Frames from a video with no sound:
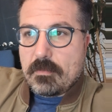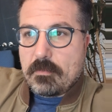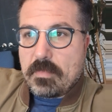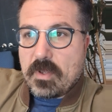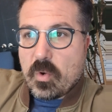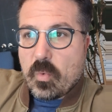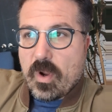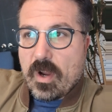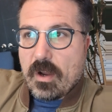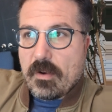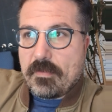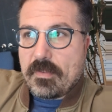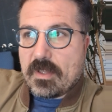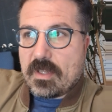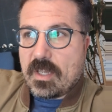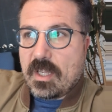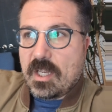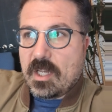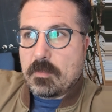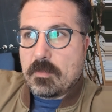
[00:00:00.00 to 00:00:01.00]
be aware of the
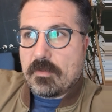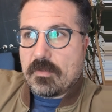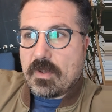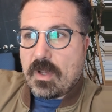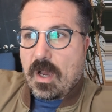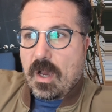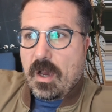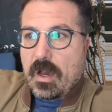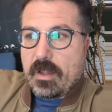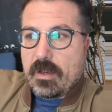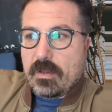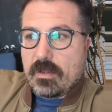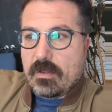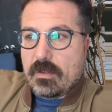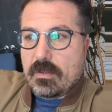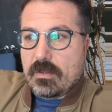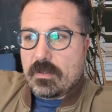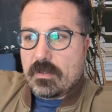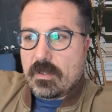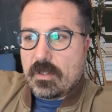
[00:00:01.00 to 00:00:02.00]
kingdom of God
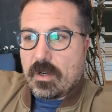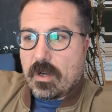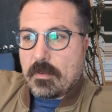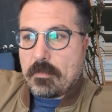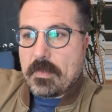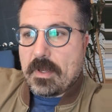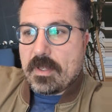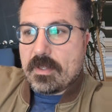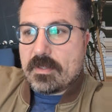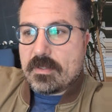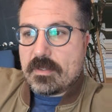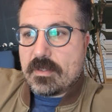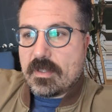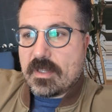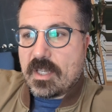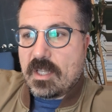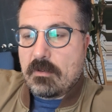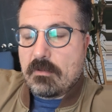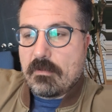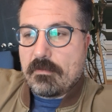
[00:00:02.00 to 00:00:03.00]
in our midst, the
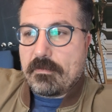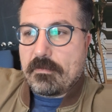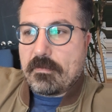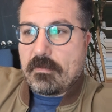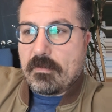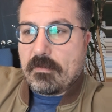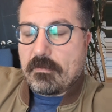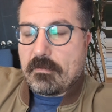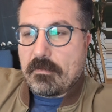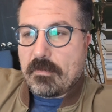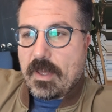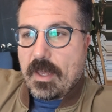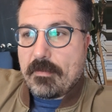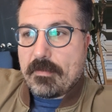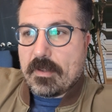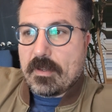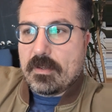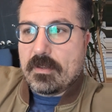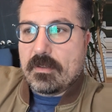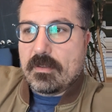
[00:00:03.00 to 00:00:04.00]
kingdom of
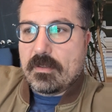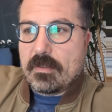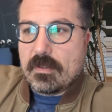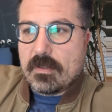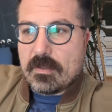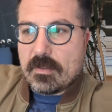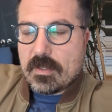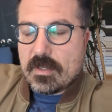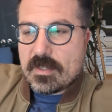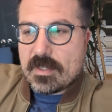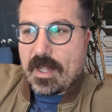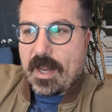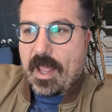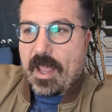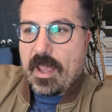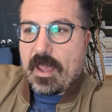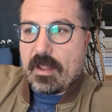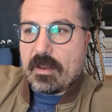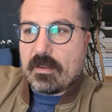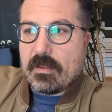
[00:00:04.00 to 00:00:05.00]
heaven that is at
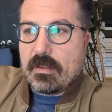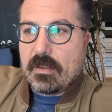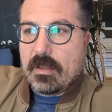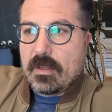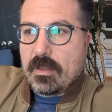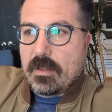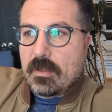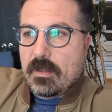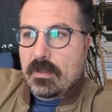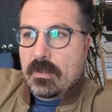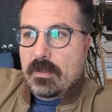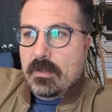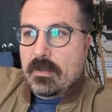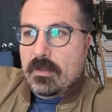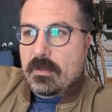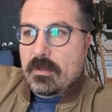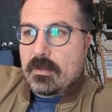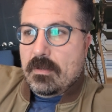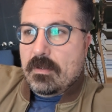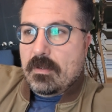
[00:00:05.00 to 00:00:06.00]
hand,
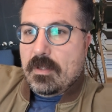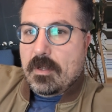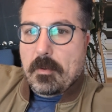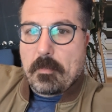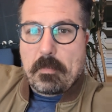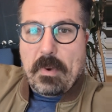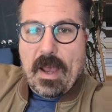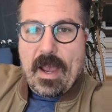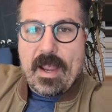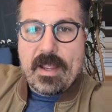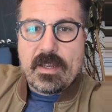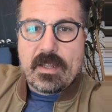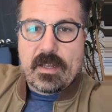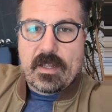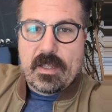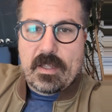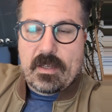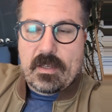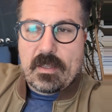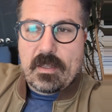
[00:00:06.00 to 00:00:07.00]
and abide in
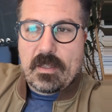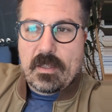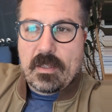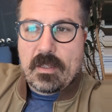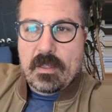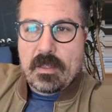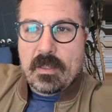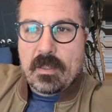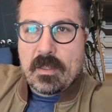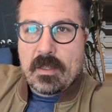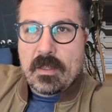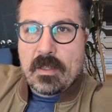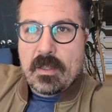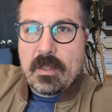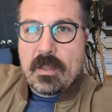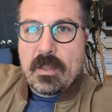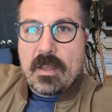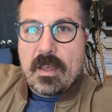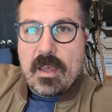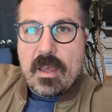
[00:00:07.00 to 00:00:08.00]
it.
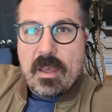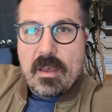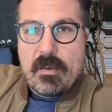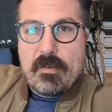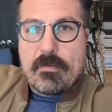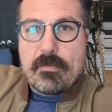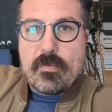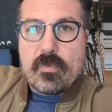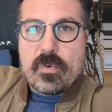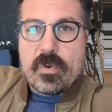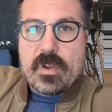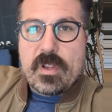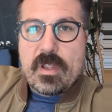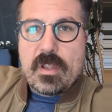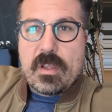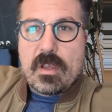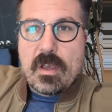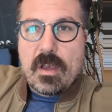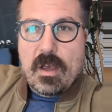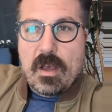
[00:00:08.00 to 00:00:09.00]

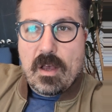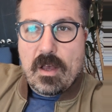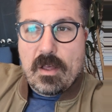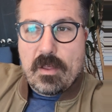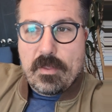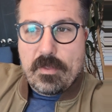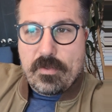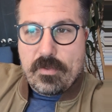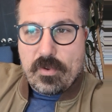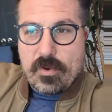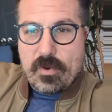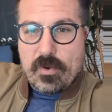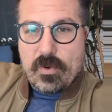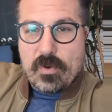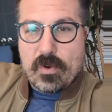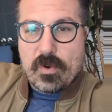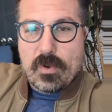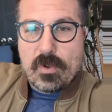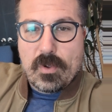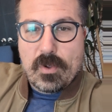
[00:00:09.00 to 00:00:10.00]
Every
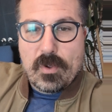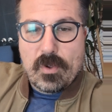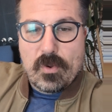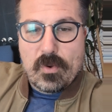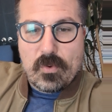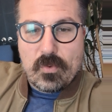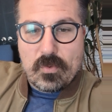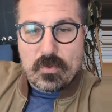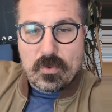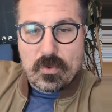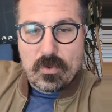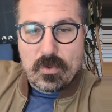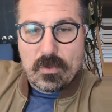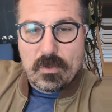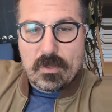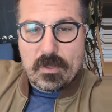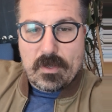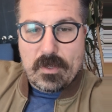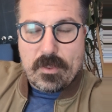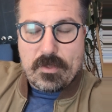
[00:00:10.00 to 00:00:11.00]
other
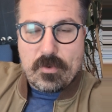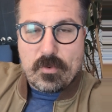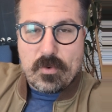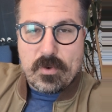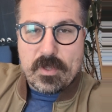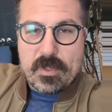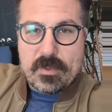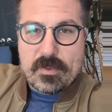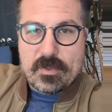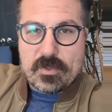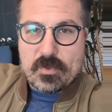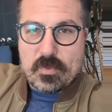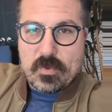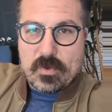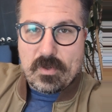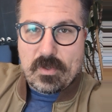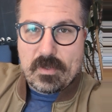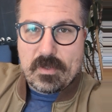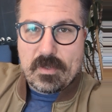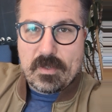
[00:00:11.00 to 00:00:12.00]
rule and authority in this
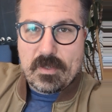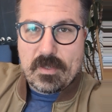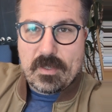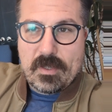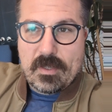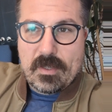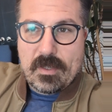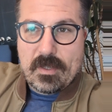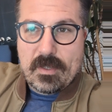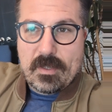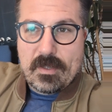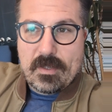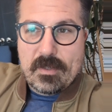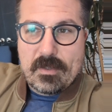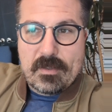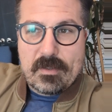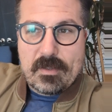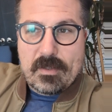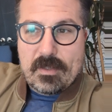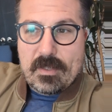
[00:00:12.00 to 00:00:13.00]
world,
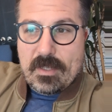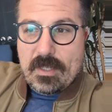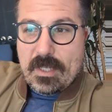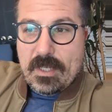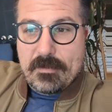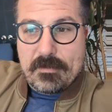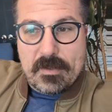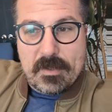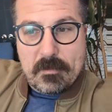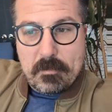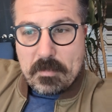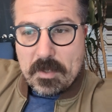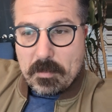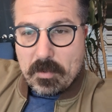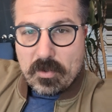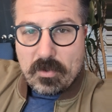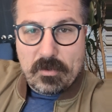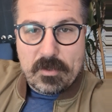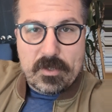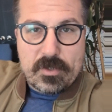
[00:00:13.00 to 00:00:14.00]
even
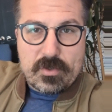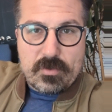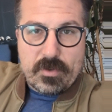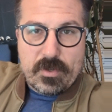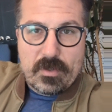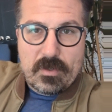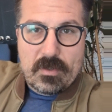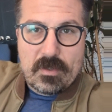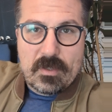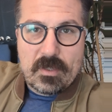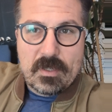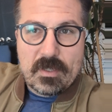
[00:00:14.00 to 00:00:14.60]
biblical Israel,